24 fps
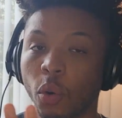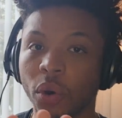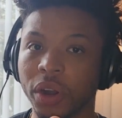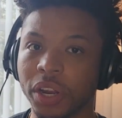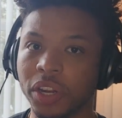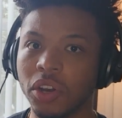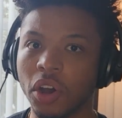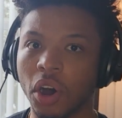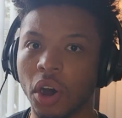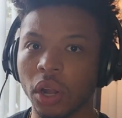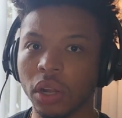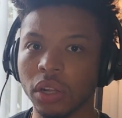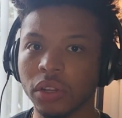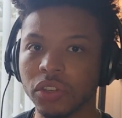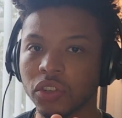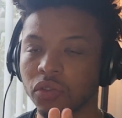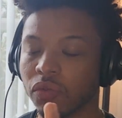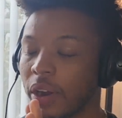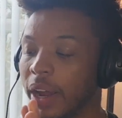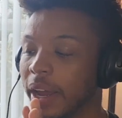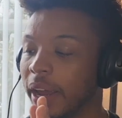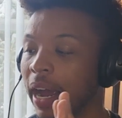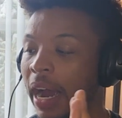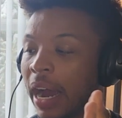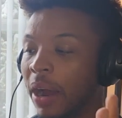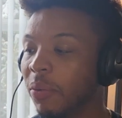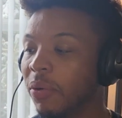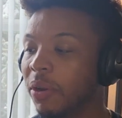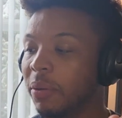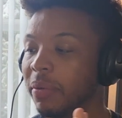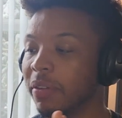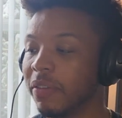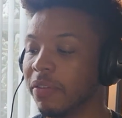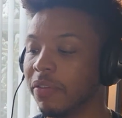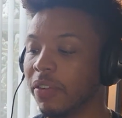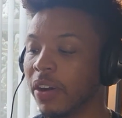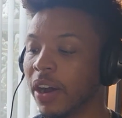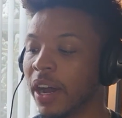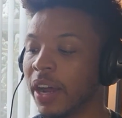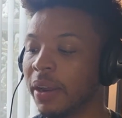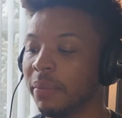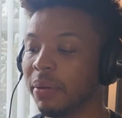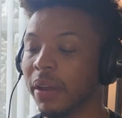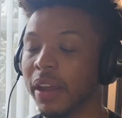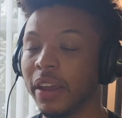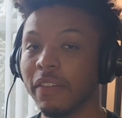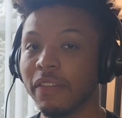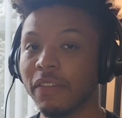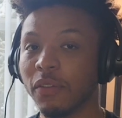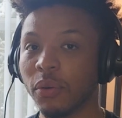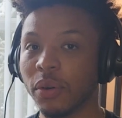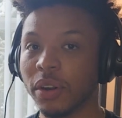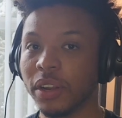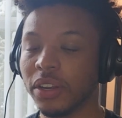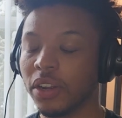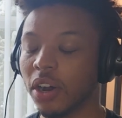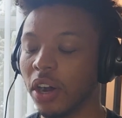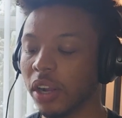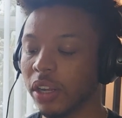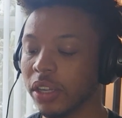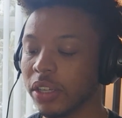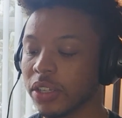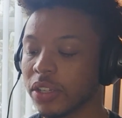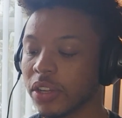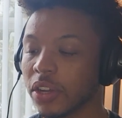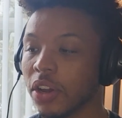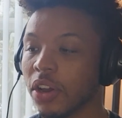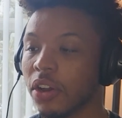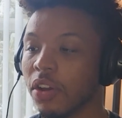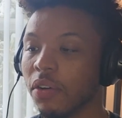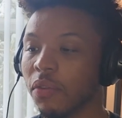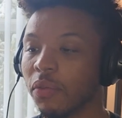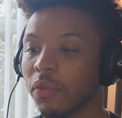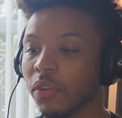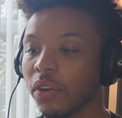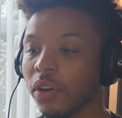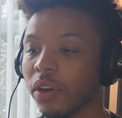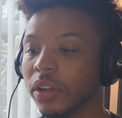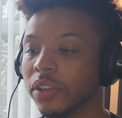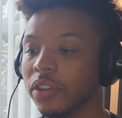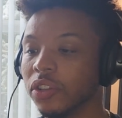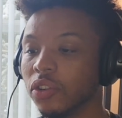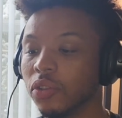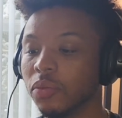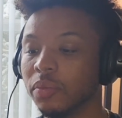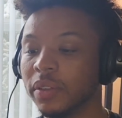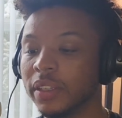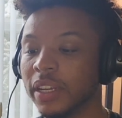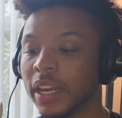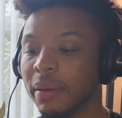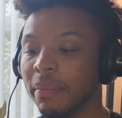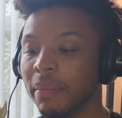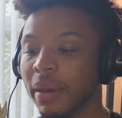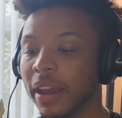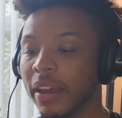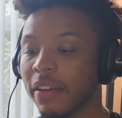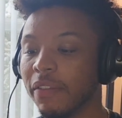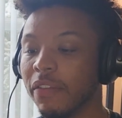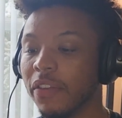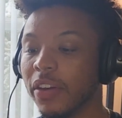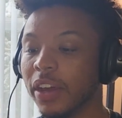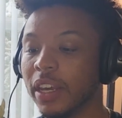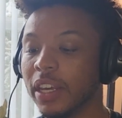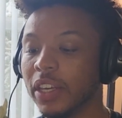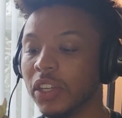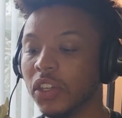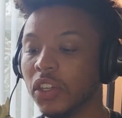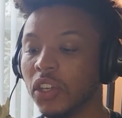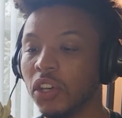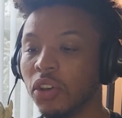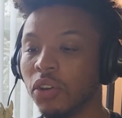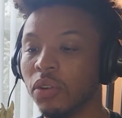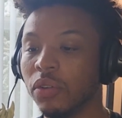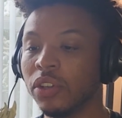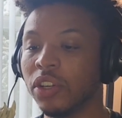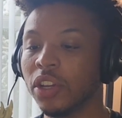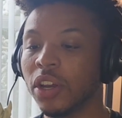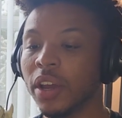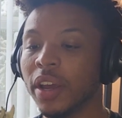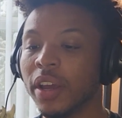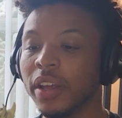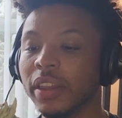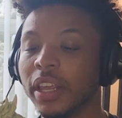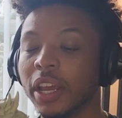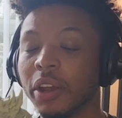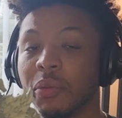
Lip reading: $40, right? I would have been fine paying $40 for a Doomsday Megafig. He's huge.